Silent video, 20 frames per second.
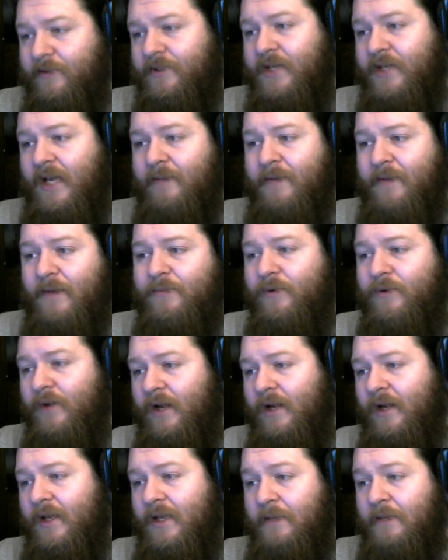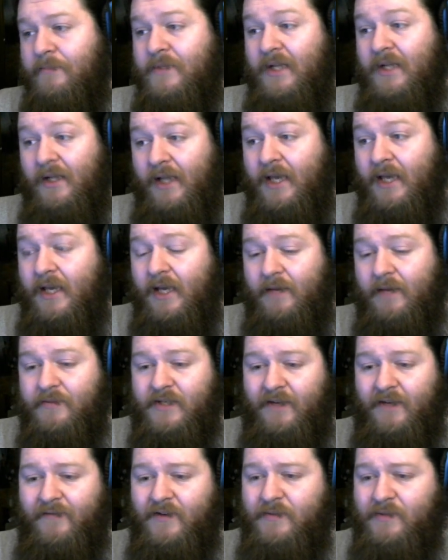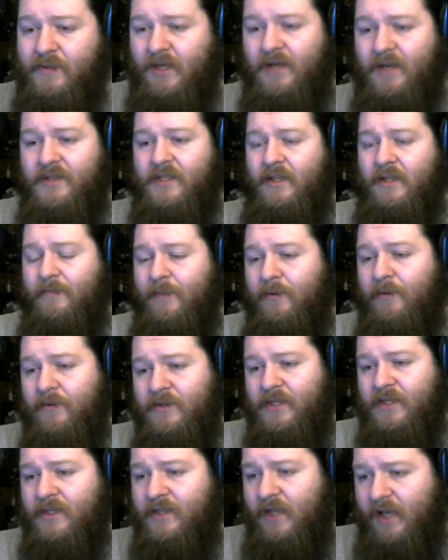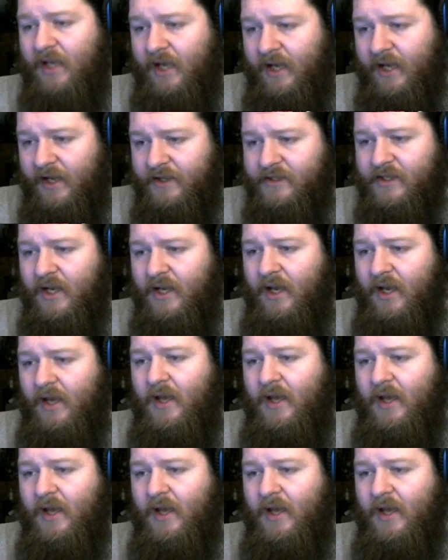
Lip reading: take Bamboo-Hatted Kim to late game stuff just because of the bonuses he has.